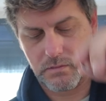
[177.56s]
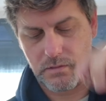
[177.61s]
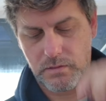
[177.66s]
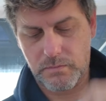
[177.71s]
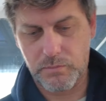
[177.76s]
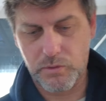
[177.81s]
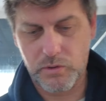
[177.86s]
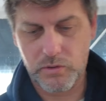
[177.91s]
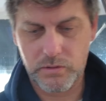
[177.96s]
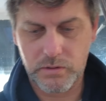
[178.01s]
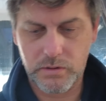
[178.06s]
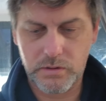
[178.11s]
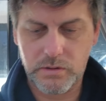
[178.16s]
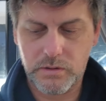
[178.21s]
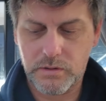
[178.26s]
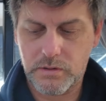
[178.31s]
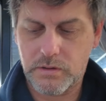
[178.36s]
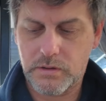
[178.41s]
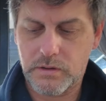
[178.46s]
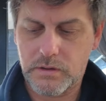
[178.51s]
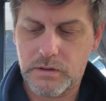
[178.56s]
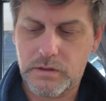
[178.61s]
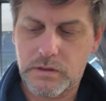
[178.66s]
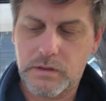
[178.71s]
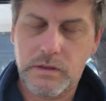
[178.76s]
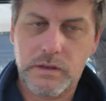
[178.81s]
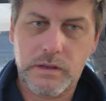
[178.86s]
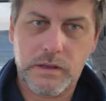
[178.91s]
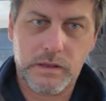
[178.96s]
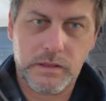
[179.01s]
a pod,
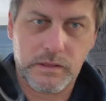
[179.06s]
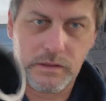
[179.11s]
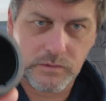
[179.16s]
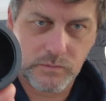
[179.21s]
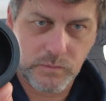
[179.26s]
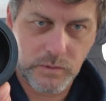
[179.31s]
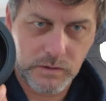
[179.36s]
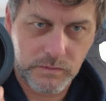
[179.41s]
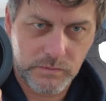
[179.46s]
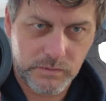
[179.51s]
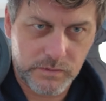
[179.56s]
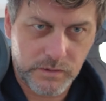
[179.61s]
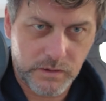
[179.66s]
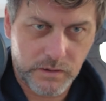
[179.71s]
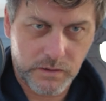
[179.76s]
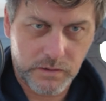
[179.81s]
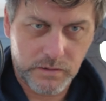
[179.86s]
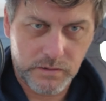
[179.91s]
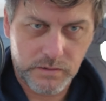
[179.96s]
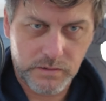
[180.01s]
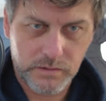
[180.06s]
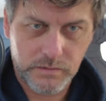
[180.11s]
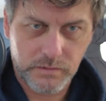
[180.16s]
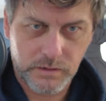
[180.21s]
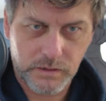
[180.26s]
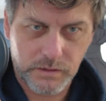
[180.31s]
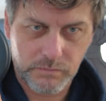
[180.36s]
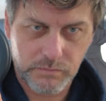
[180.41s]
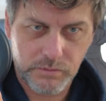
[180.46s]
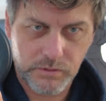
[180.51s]
and this one with the
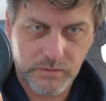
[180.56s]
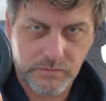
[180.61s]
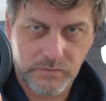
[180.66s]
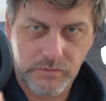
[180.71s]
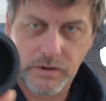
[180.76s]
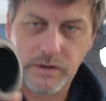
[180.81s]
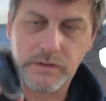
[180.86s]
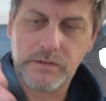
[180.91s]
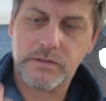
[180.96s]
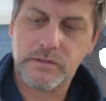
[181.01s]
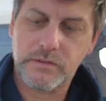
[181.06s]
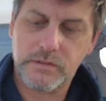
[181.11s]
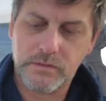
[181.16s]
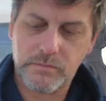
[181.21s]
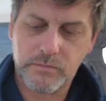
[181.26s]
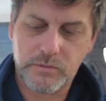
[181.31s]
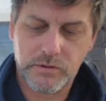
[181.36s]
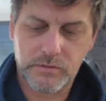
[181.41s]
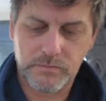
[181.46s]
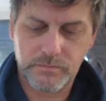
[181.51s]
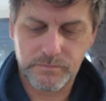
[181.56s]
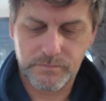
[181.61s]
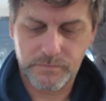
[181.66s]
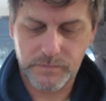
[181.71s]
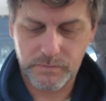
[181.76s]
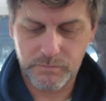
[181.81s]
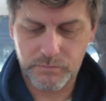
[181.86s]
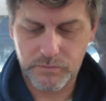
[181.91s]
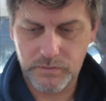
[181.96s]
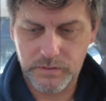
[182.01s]
like perforations in the bottom,
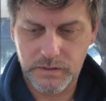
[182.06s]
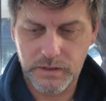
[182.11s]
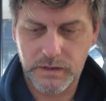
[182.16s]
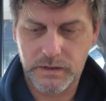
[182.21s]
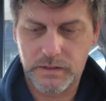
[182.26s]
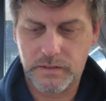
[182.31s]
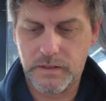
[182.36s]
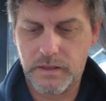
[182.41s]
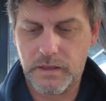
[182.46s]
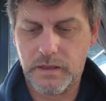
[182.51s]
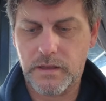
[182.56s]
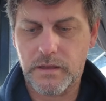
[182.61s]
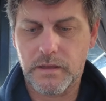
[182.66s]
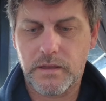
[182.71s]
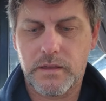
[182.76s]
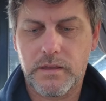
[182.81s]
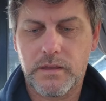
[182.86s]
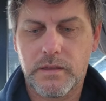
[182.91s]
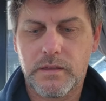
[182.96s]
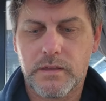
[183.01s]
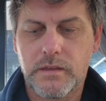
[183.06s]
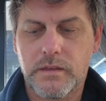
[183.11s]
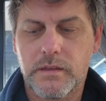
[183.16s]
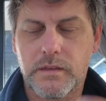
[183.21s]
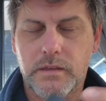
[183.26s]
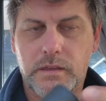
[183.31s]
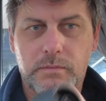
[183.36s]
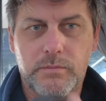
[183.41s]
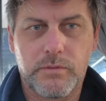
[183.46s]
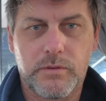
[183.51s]
put that in there,
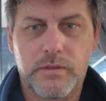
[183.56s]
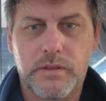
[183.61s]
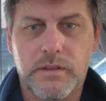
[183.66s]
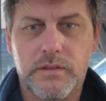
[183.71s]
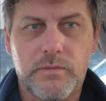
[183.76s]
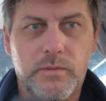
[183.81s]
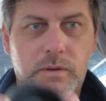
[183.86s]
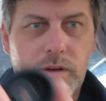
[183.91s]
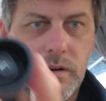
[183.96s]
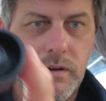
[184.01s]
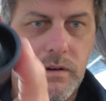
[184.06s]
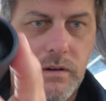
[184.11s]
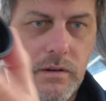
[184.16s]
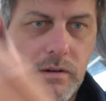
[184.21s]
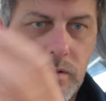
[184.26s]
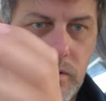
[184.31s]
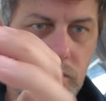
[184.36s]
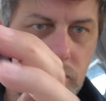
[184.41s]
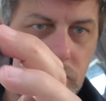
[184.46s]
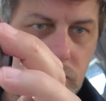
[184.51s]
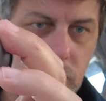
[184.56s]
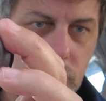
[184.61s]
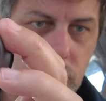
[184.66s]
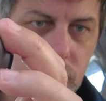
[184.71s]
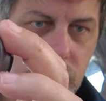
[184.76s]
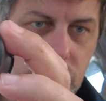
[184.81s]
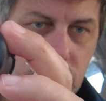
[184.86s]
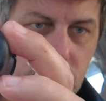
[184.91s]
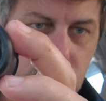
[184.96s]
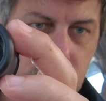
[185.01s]
you put this one on
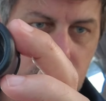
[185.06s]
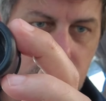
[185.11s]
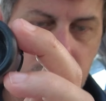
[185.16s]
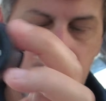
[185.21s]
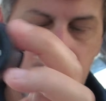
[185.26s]
top of it,